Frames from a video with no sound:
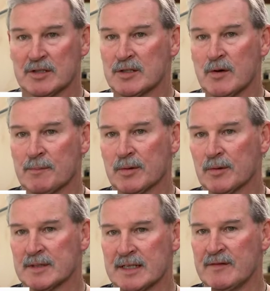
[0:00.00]
I do
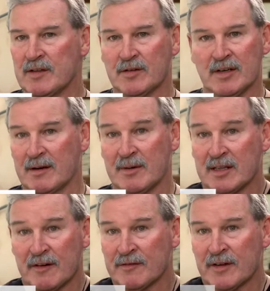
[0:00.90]
applaud TV3. I
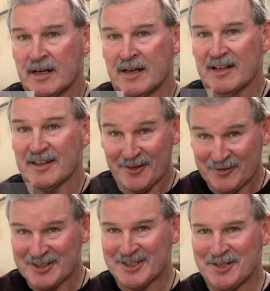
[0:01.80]
mean,
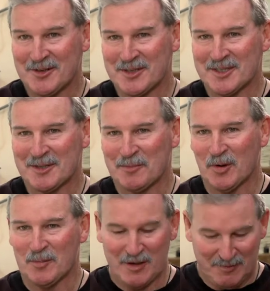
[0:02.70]
they've continued to
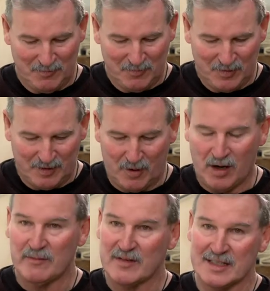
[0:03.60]
support me when I'm
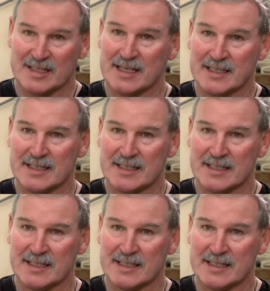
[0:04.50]
obviously